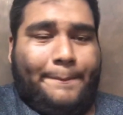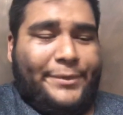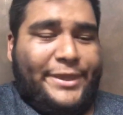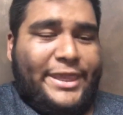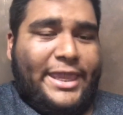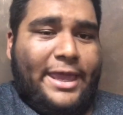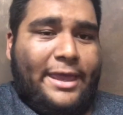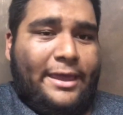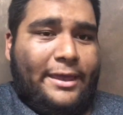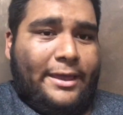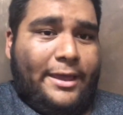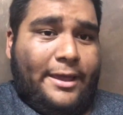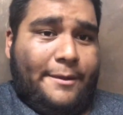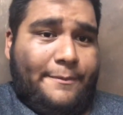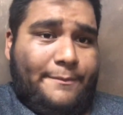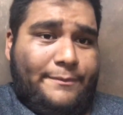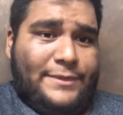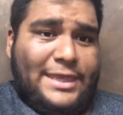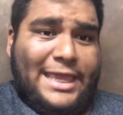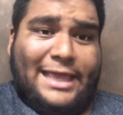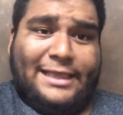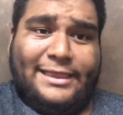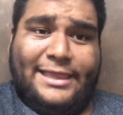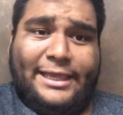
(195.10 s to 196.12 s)
But yeah,
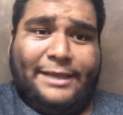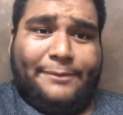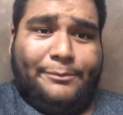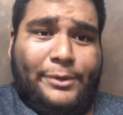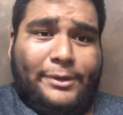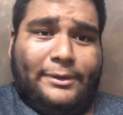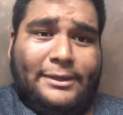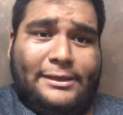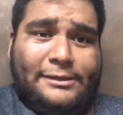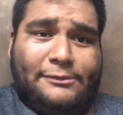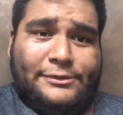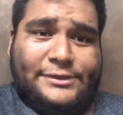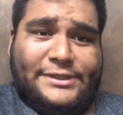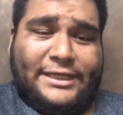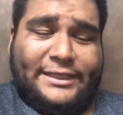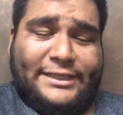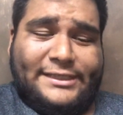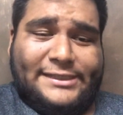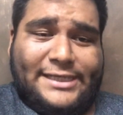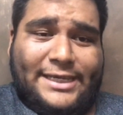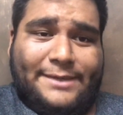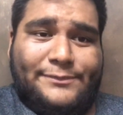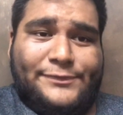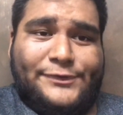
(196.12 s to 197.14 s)
I think Puebla will take
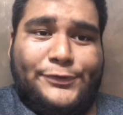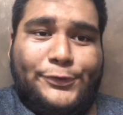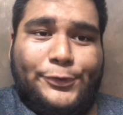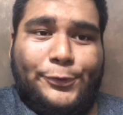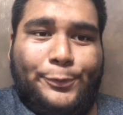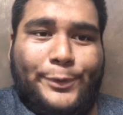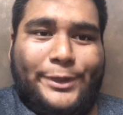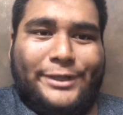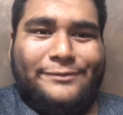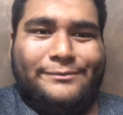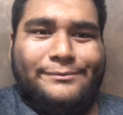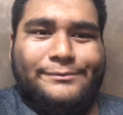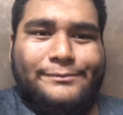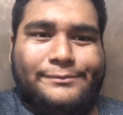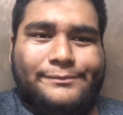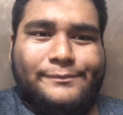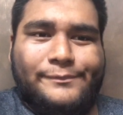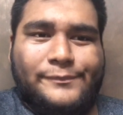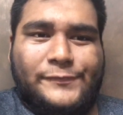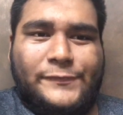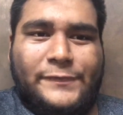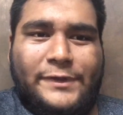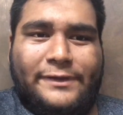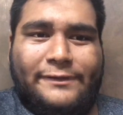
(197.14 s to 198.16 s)
this game 2-1.
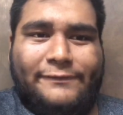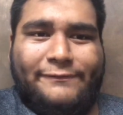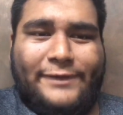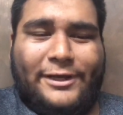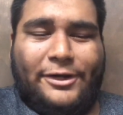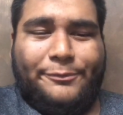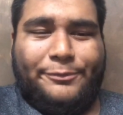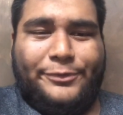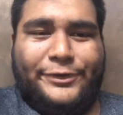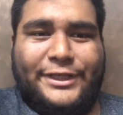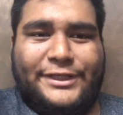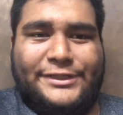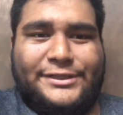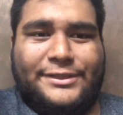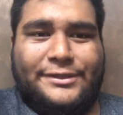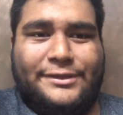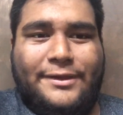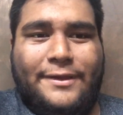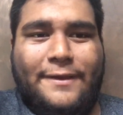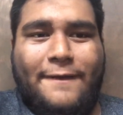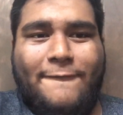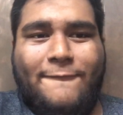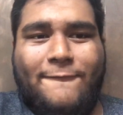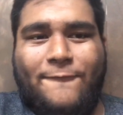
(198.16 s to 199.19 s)
Final
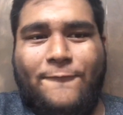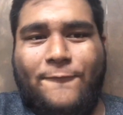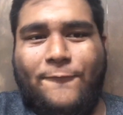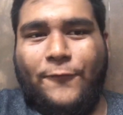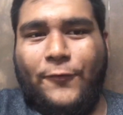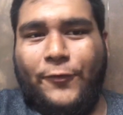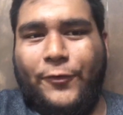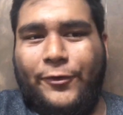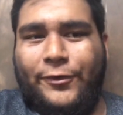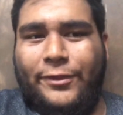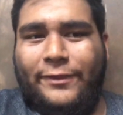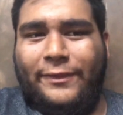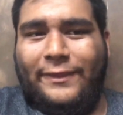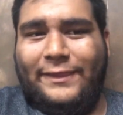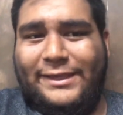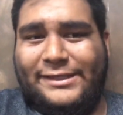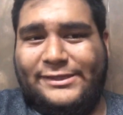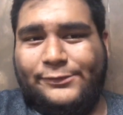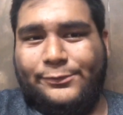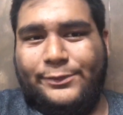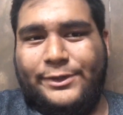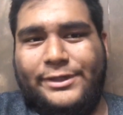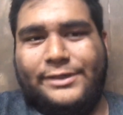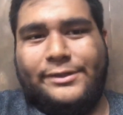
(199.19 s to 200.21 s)
prediction for
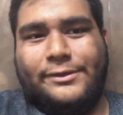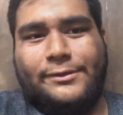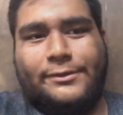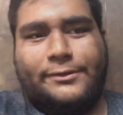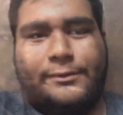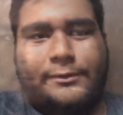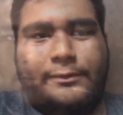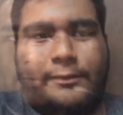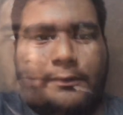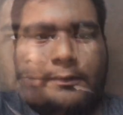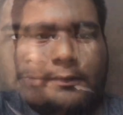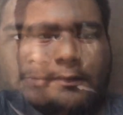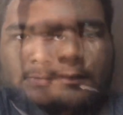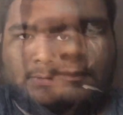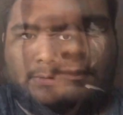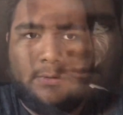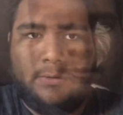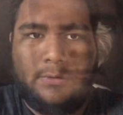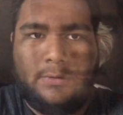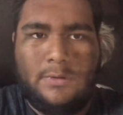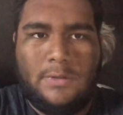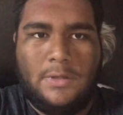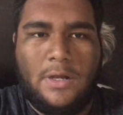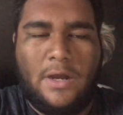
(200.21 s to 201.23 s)
this one.
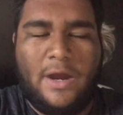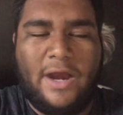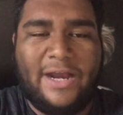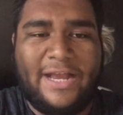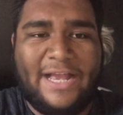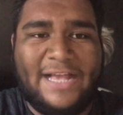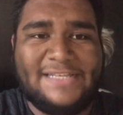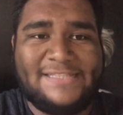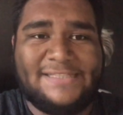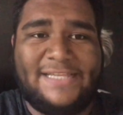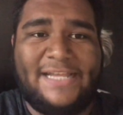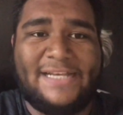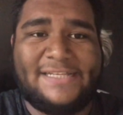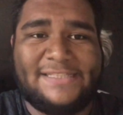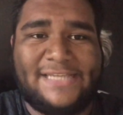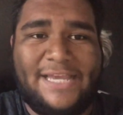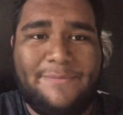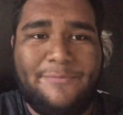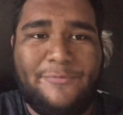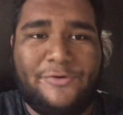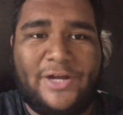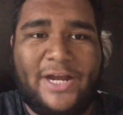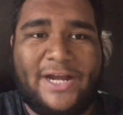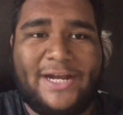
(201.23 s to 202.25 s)
All right, guys, next
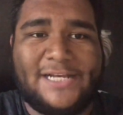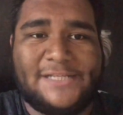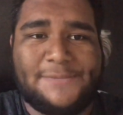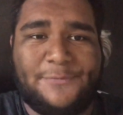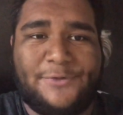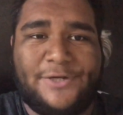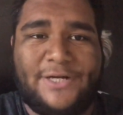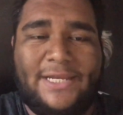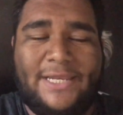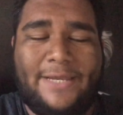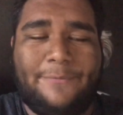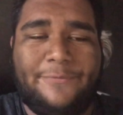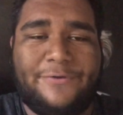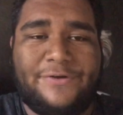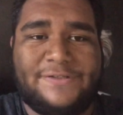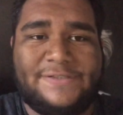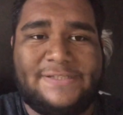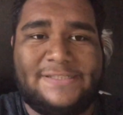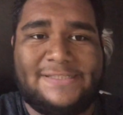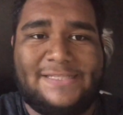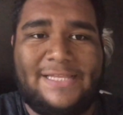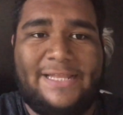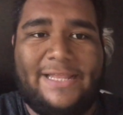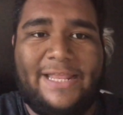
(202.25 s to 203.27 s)
game, Monarcas Morelia
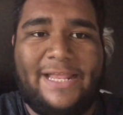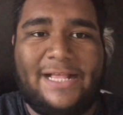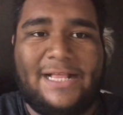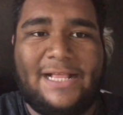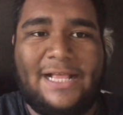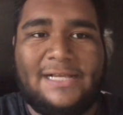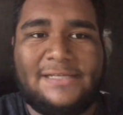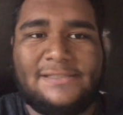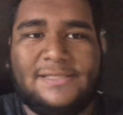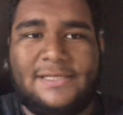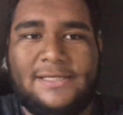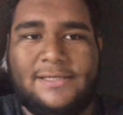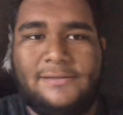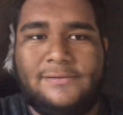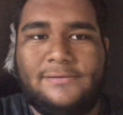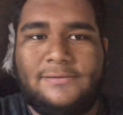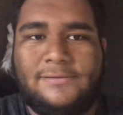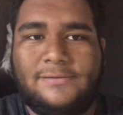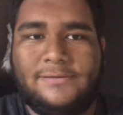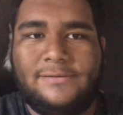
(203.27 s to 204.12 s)
versus Necaxa.